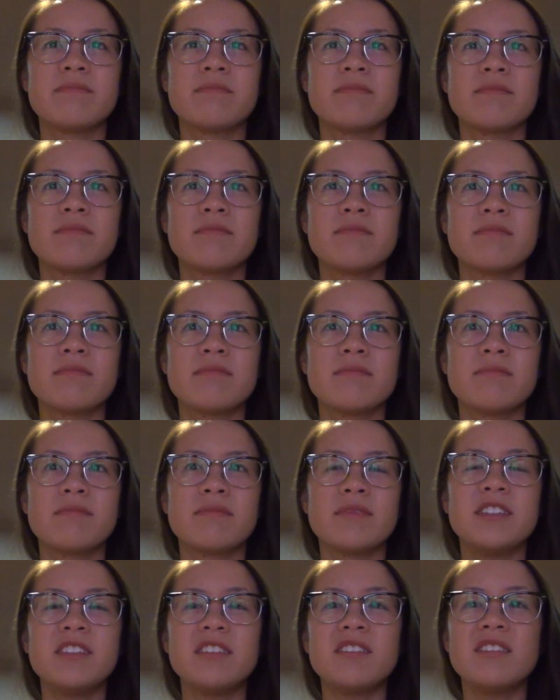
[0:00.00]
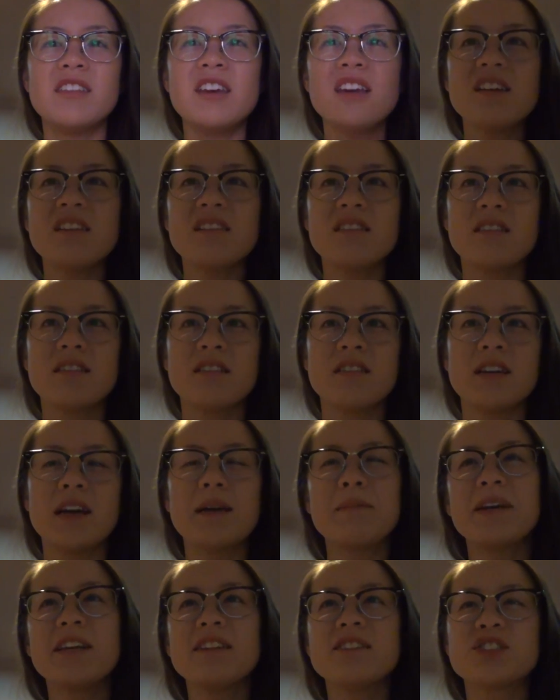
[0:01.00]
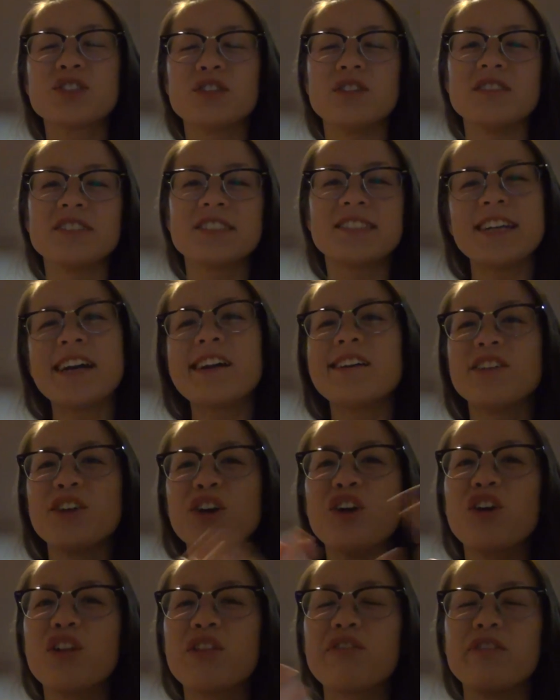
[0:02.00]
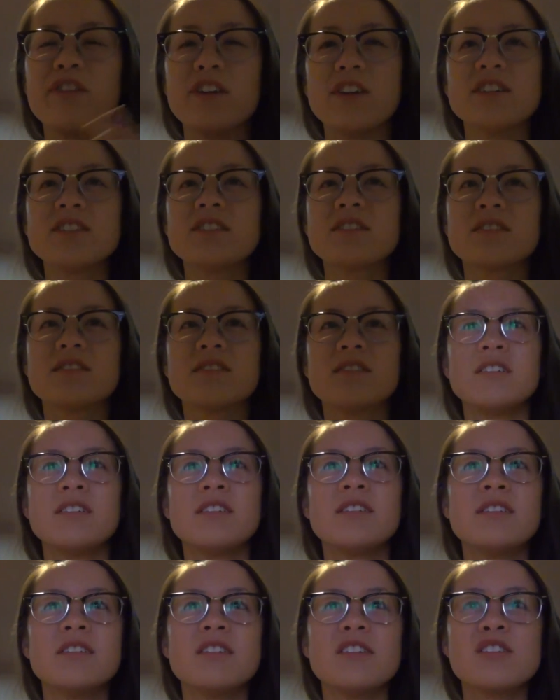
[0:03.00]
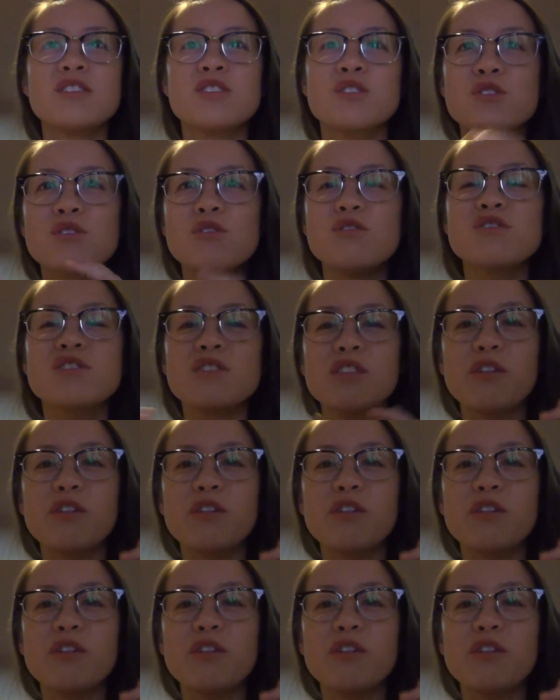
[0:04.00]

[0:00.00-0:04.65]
Zilch. You think I mean, sure, stay on your Earth first. Source